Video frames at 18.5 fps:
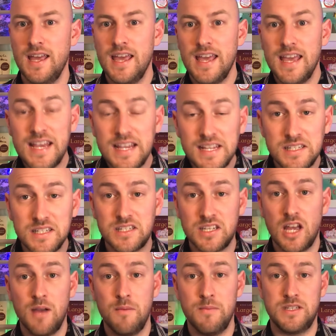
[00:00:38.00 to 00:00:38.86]
He is
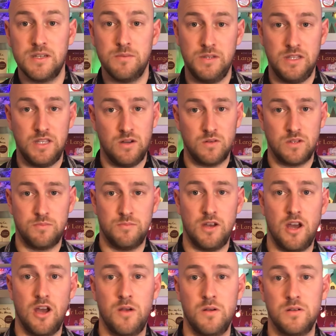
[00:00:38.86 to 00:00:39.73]
determined to be the
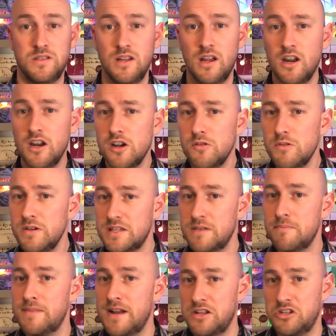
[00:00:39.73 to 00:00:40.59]
ultimate host, and I always
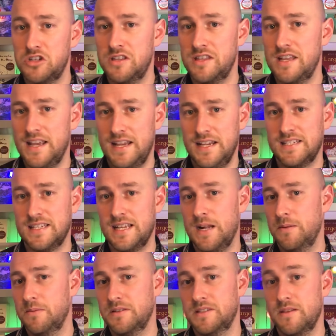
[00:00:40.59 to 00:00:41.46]
imagine that he
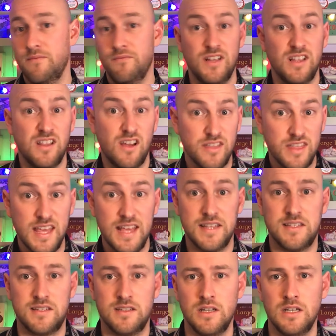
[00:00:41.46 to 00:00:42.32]
sounds something like
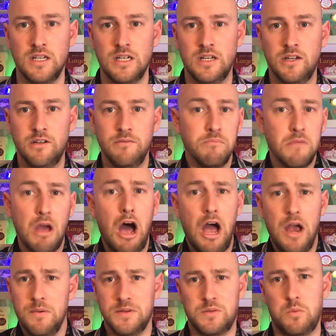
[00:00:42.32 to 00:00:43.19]
this.
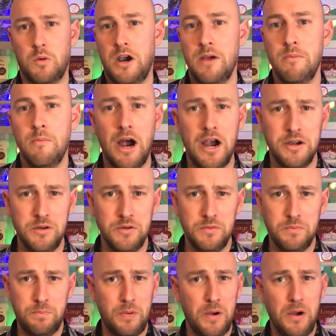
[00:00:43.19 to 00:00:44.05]
I was wearing my new
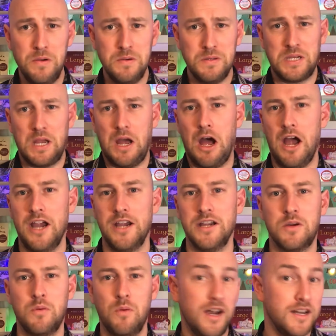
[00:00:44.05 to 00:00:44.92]
bow tie,
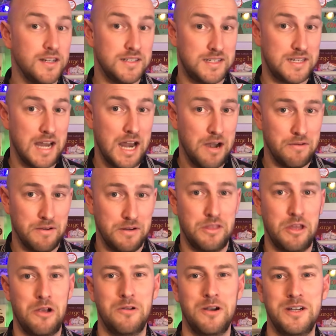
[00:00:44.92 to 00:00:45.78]
quite daring
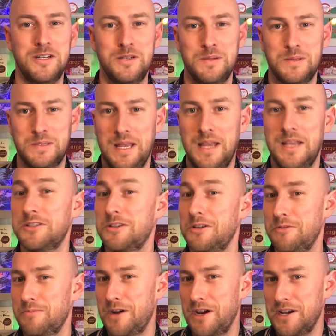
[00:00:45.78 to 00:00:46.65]
though I do say
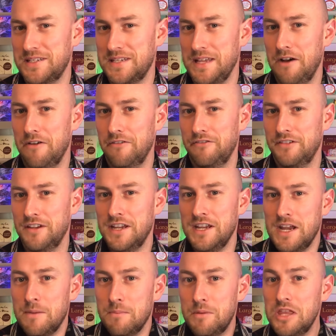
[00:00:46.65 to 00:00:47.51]
so myself,
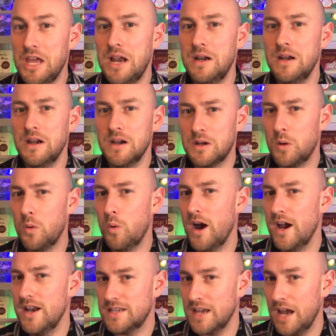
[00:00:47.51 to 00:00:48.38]
but then a
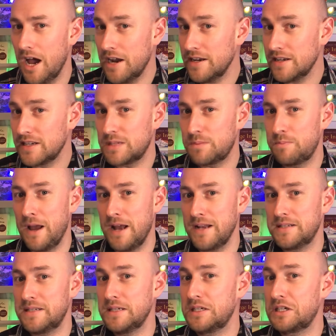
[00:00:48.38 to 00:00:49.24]
quite
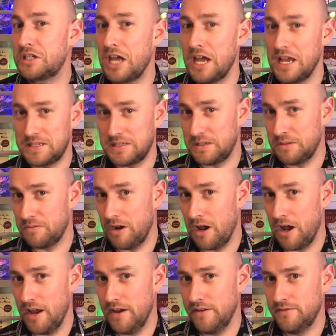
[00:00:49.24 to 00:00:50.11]
unexpected guest
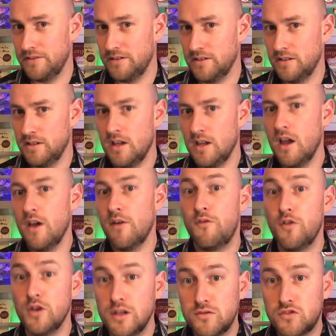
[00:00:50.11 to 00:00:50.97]
arrived.
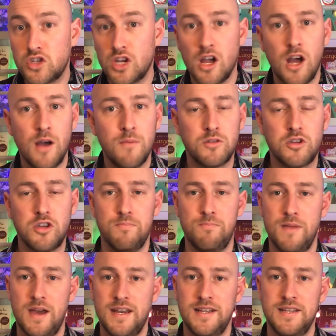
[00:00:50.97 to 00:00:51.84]
Full of charm, good
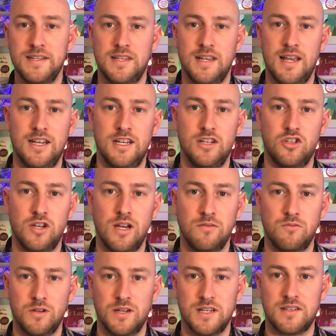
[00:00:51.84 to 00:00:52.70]
manners and a
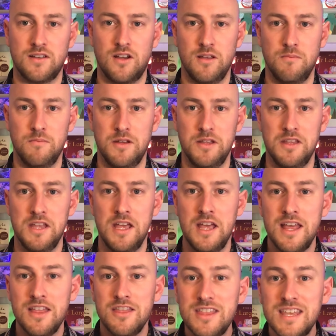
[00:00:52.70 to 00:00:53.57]
general excitement,
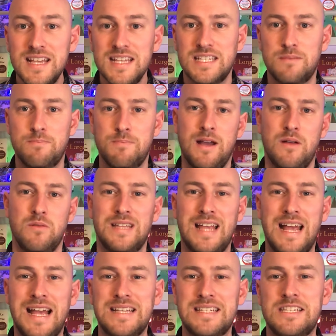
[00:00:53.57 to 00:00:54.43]
this mouse
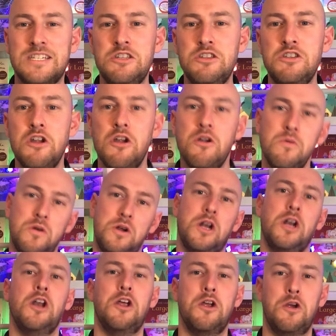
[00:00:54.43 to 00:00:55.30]
has no
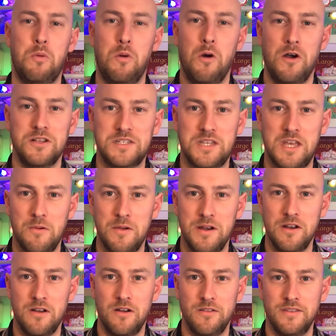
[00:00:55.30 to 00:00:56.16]
clue what is
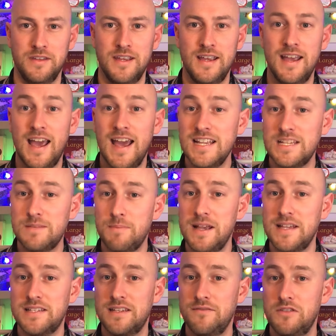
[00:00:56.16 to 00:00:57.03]
going on, and it's
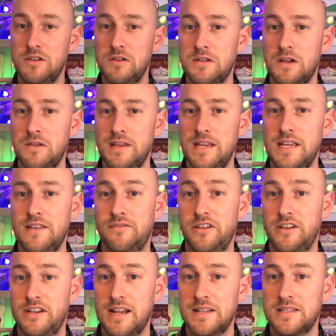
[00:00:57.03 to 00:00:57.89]
best if you don't
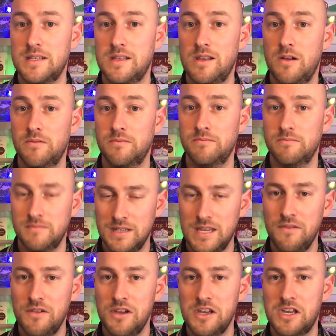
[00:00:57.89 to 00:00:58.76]
even act along.
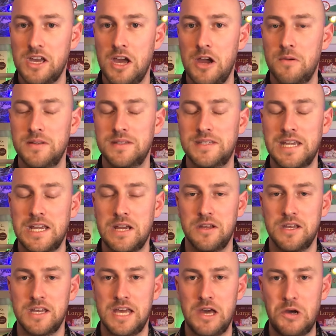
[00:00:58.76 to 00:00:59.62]
Give it a go and see how
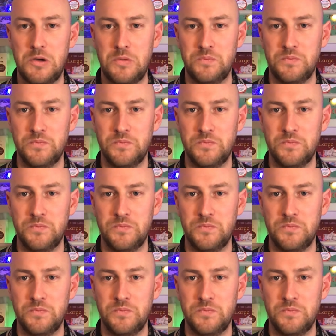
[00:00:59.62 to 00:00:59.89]
you get on.